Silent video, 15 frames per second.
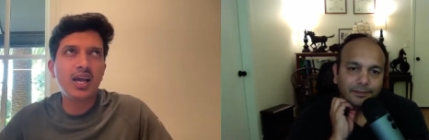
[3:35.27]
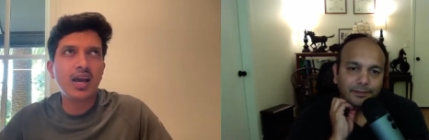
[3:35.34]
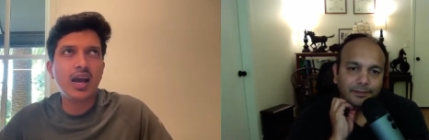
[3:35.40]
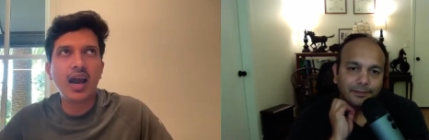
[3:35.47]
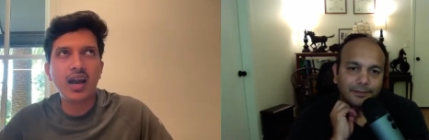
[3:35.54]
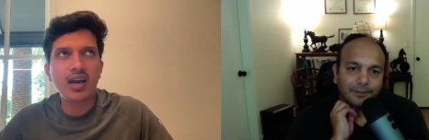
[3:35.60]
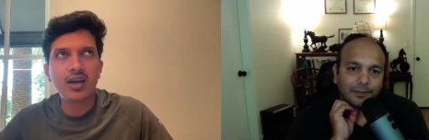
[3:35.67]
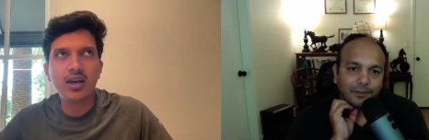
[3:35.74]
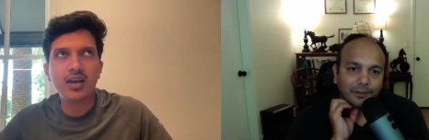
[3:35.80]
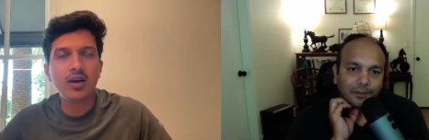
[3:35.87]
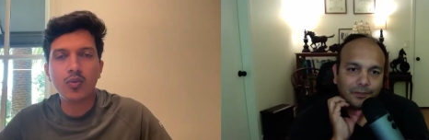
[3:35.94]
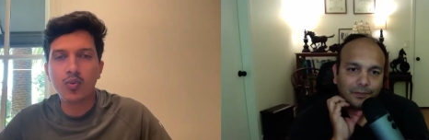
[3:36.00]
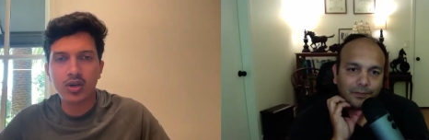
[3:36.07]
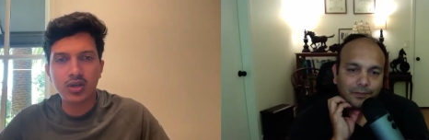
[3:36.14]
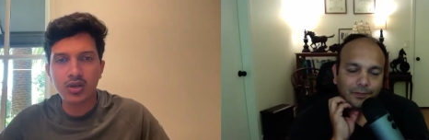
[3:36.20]
Speaker 1: I had a
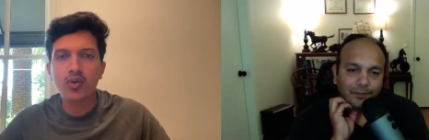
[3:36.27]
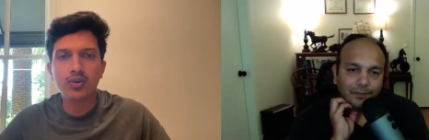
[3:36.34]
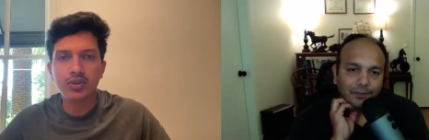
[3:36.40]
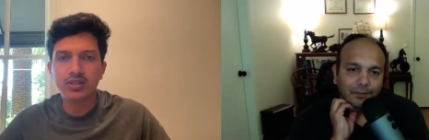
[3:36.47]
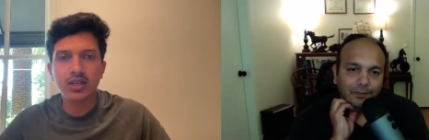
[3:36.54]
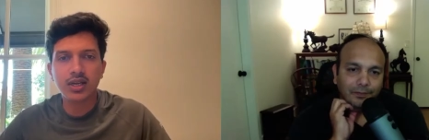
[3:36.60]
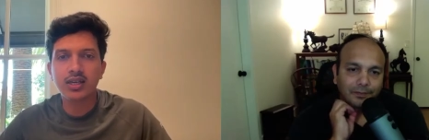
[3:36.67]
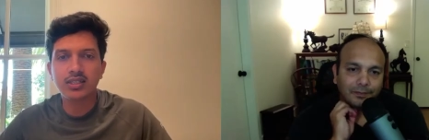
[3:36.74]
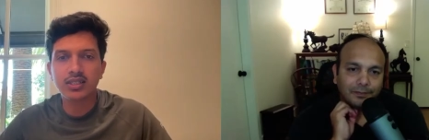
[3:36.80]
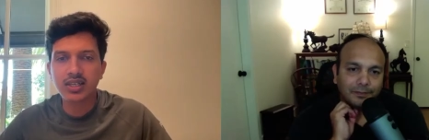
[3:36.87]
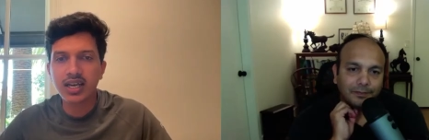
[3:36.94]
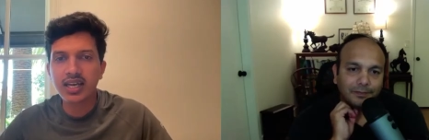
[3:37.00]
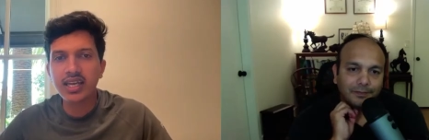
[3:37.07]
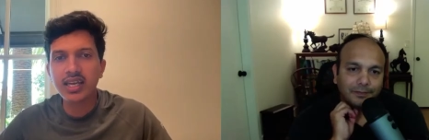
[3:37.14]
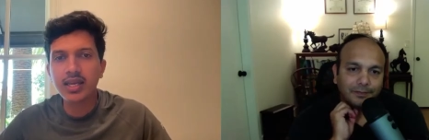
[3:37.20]
one round uh,
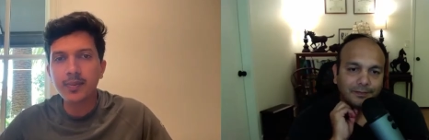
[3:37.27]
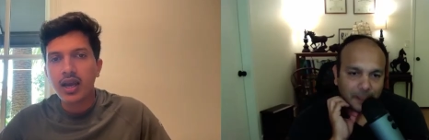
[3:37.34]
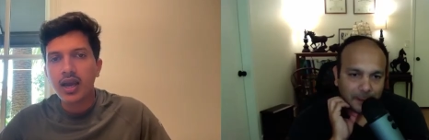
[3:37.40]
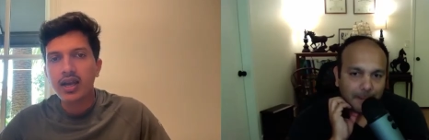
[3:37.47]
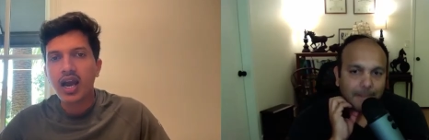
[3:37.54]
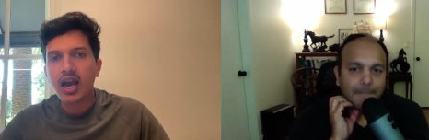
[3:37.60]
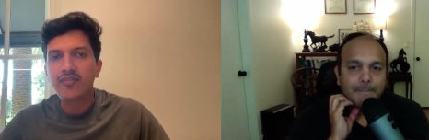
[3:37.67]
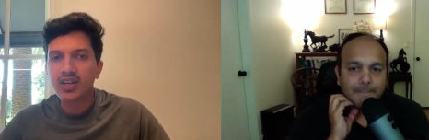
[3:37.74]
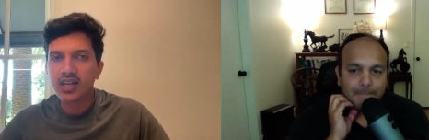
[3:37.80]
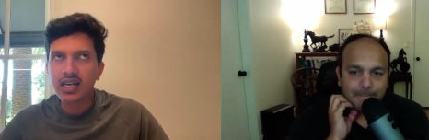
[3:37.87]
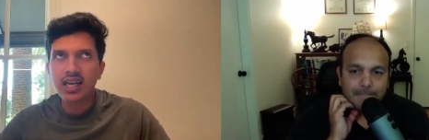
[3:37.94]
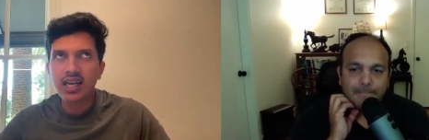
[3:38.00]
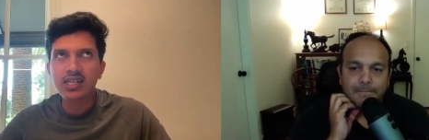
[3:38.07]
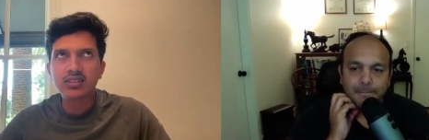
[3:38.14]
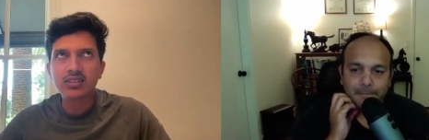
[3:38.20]
screening, and after
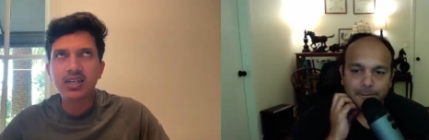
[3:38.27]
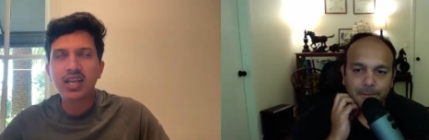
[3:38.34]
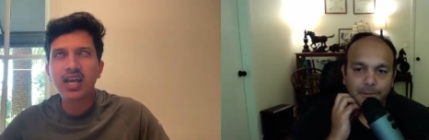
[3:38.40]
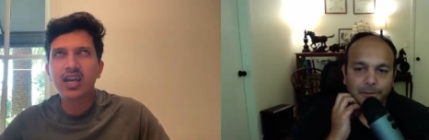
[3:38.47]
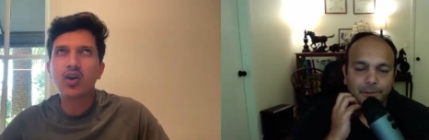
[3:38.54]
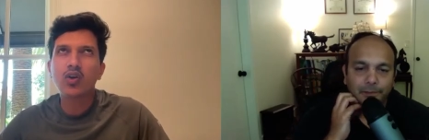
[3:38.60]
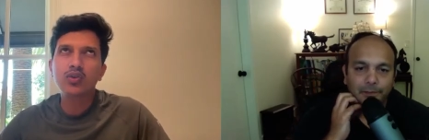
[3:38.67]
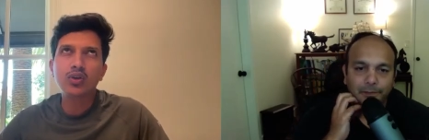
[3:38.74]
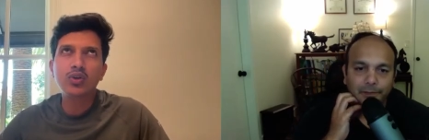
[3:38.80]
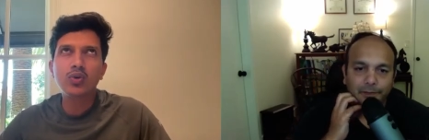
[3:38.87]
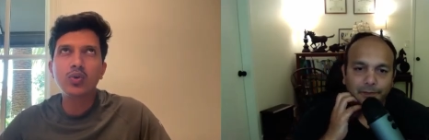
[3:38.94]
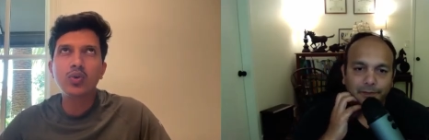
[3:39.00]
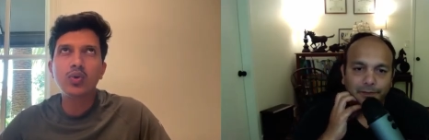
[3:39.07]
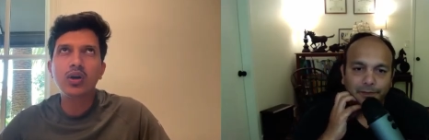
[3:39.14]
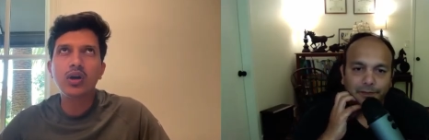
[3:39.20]
clearing screening, I got to
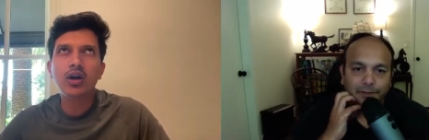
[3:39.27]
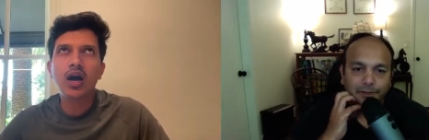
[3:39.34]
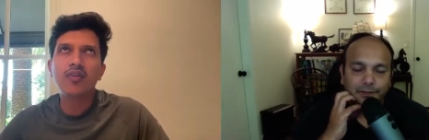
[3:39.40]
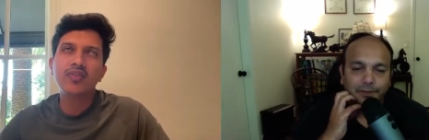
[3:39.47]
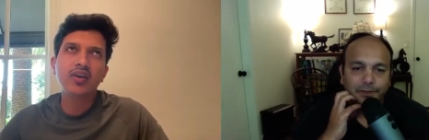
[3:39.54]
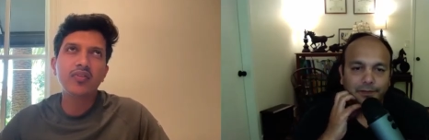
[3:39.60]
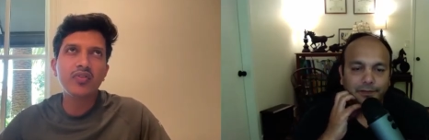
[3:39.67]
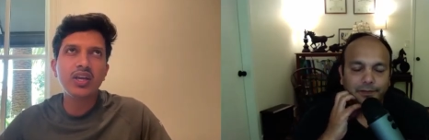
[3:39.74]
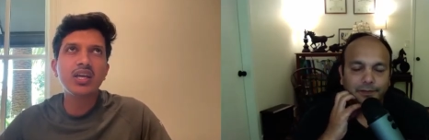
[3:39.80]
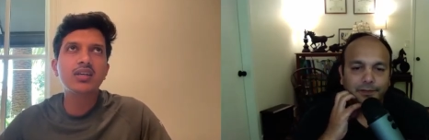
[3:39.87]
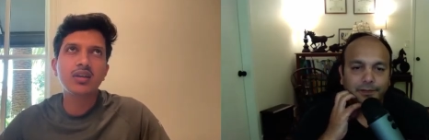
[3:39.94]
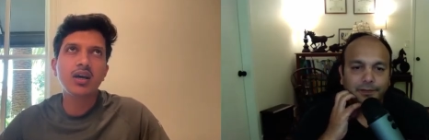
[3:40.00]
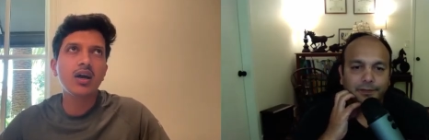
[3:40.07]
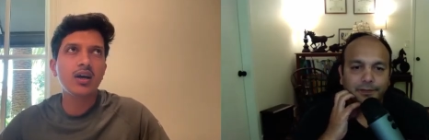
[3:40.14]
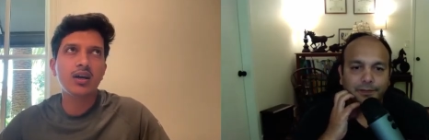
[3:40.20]
know uh, after a week
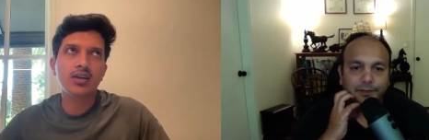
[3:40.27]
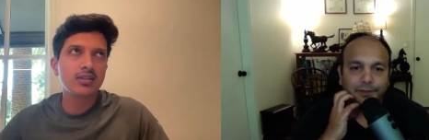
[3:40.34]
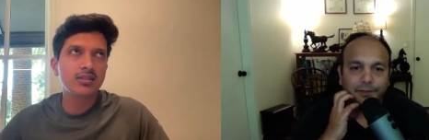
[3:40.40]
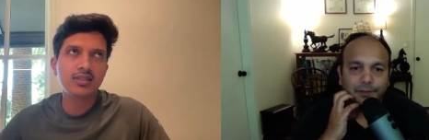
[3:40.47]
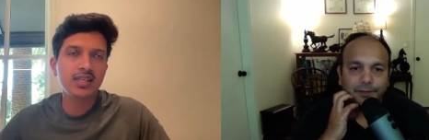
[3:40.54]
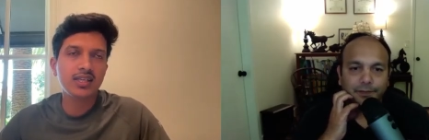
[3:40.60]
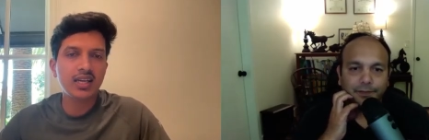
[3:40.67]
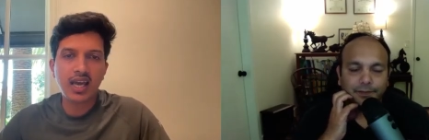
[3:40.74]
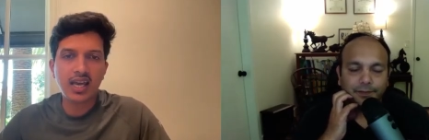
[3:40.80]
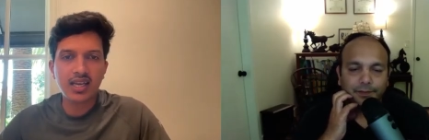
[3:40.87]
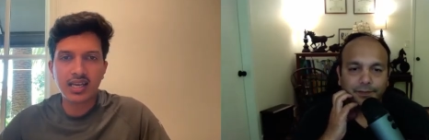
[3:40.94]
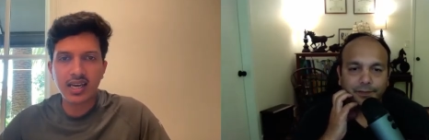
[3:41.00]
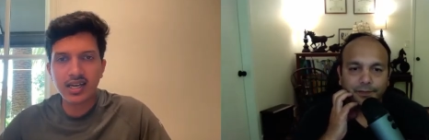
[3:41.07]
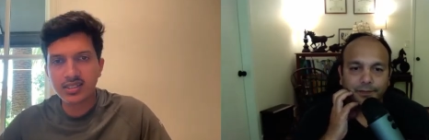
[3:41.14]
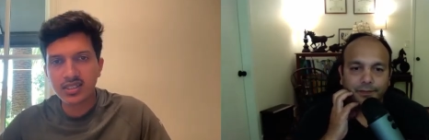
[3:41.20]
uh, saying that I
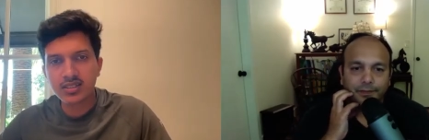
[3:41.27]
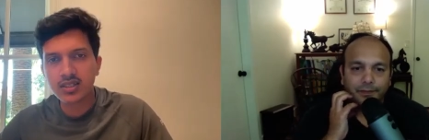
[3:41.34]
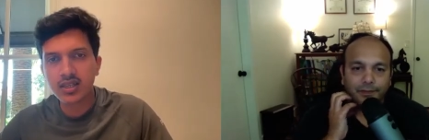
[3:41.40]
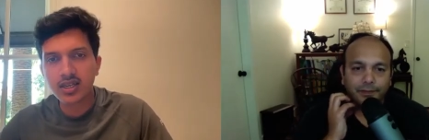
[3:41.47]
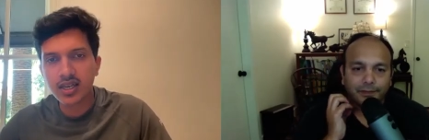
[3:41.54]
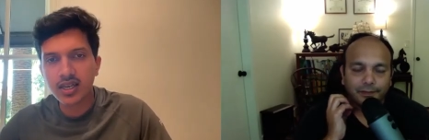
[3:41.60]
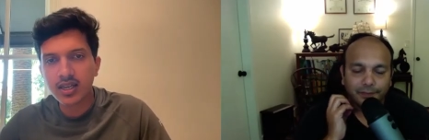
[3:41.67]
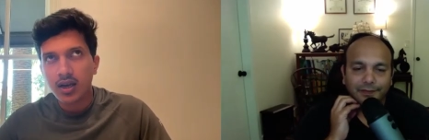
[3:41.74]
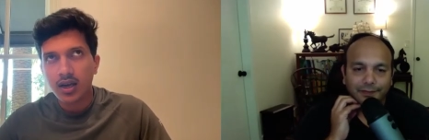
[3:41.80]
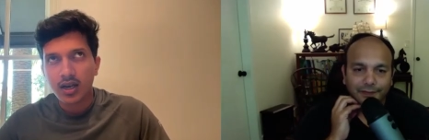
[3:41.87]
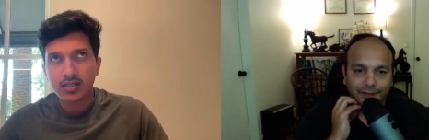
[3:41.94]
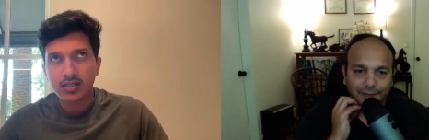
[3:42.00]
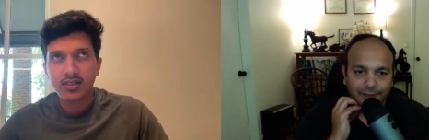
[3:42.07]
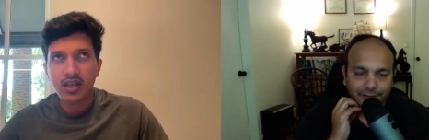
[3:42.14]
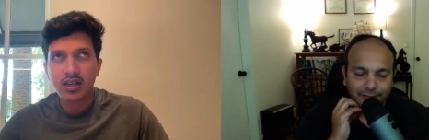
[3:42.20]
cleared the screening,
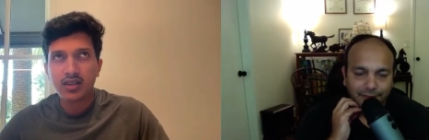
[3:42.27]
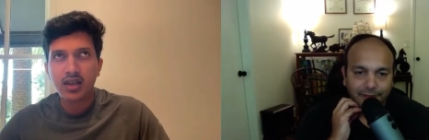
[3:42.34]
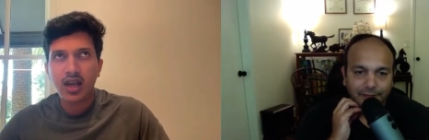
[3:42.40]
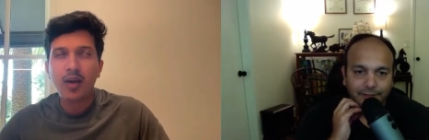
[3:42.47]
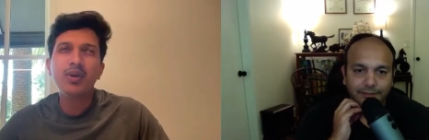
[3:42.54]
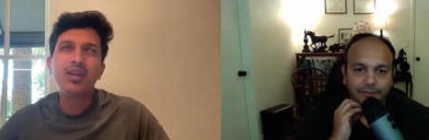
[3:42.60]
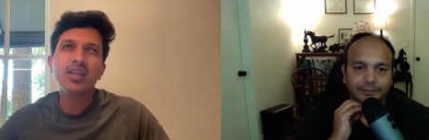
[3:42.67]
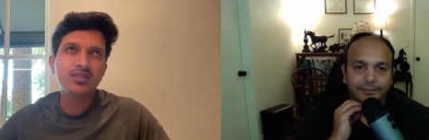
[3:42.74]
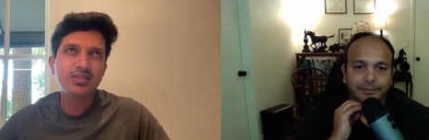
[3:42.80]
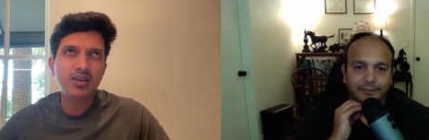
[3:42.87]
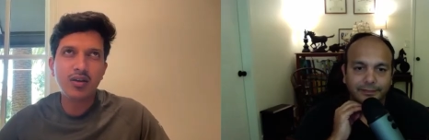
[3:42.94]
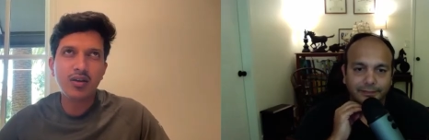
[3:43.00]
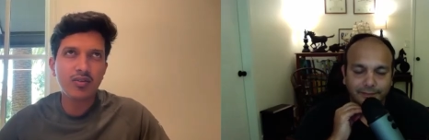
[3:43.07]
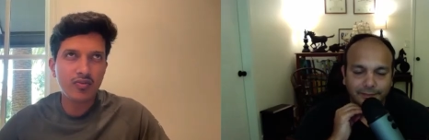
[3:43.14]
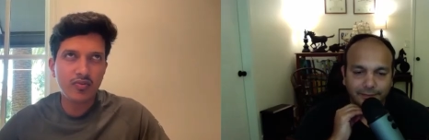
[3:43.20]
and then I mean, it's
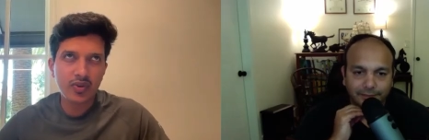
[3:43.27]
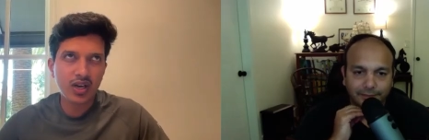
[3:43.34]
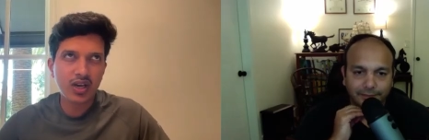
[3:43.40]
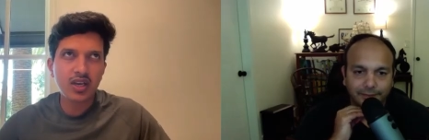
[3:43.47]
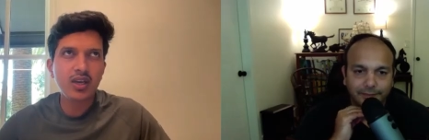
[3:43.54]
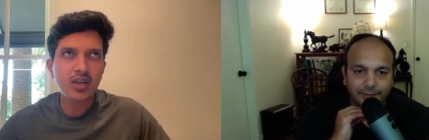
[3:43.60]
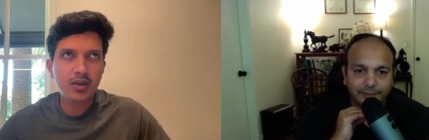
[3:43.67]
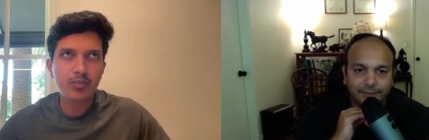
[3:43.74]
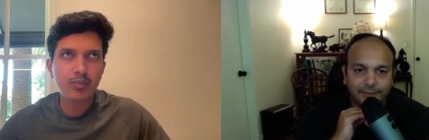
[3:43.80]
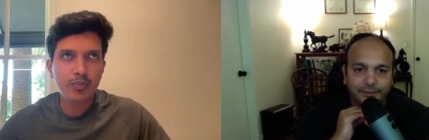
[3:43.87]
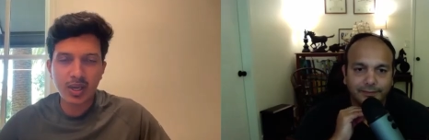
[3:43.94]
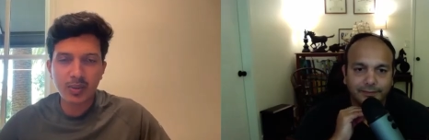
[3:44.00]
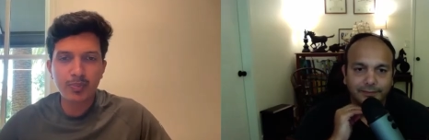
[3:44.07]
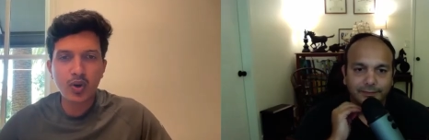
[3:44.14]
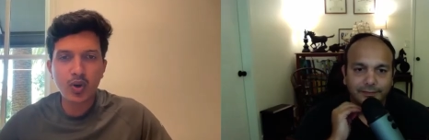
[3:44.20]
a very
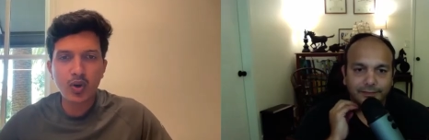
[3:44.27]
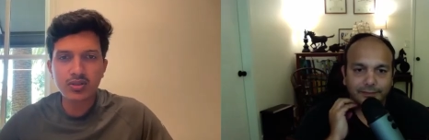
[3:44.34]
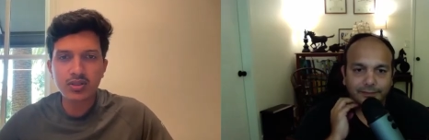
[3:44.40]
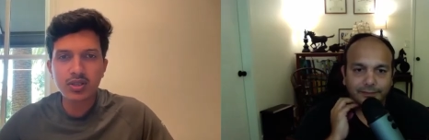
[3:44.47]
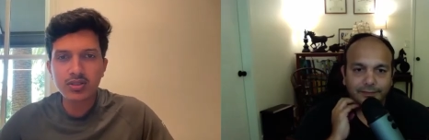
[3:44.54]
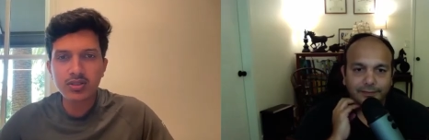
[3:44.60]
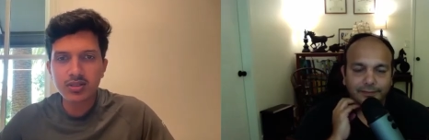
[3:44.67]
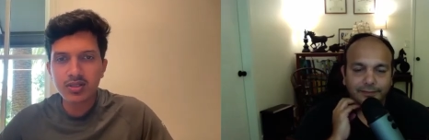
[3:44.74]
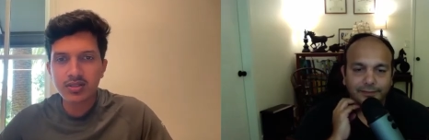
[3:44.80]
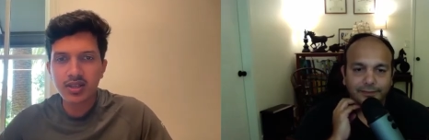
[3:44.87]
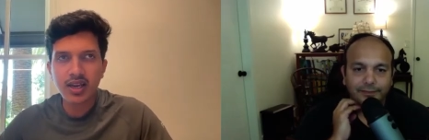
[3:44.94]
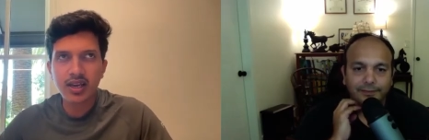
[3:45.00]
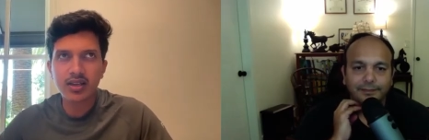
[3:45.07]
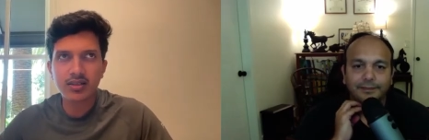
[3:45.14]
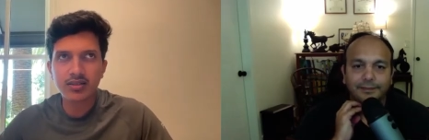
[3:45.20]
big process.
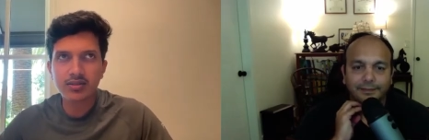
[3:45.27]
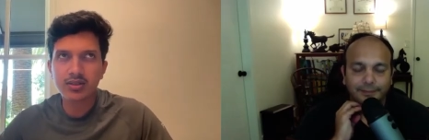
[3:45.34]
They